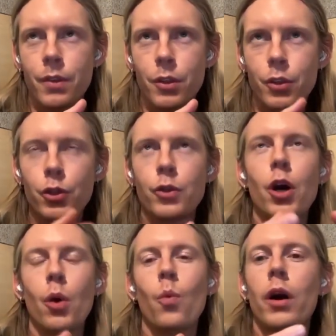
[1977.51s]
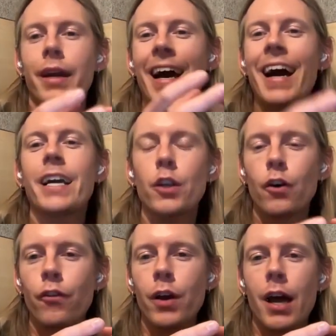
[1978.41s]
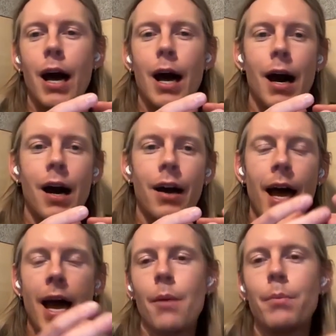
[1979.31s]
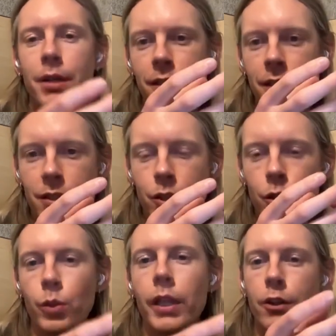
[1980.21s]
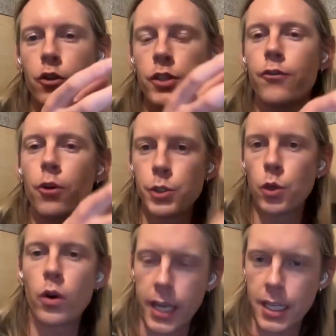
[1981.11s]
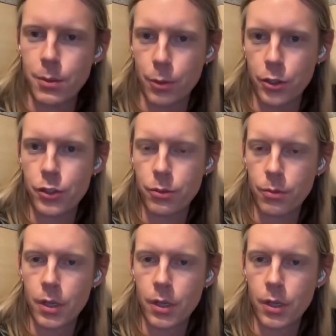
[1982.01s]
you know what kind of habits you would like to see from your customers.